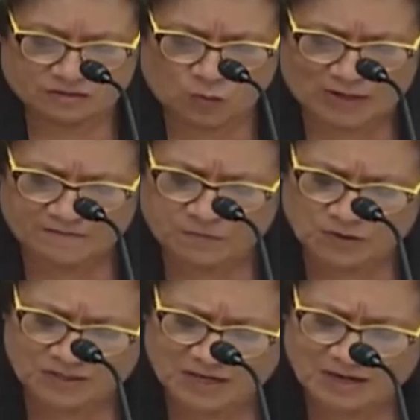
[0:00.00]

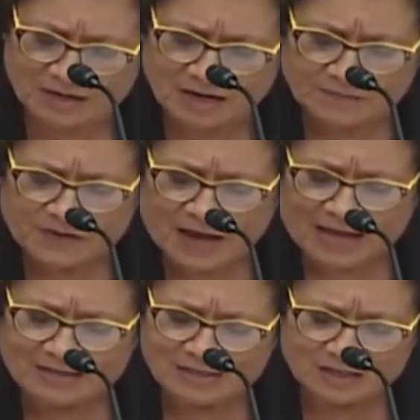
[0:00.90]
2014
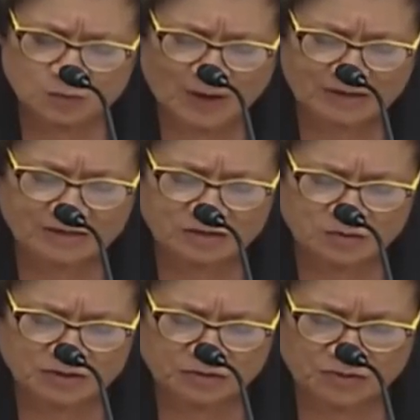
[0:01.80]
and is expected
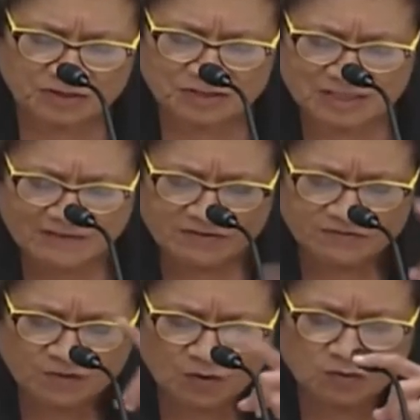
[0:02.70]
to increase
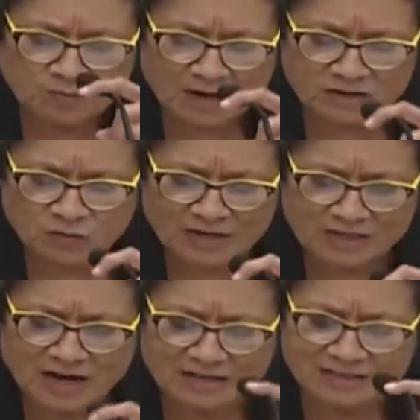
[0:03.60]
sevenfold by
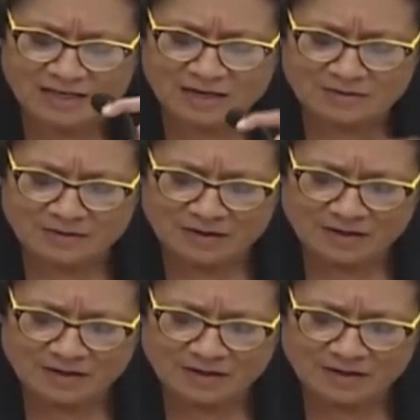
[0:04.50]
2019.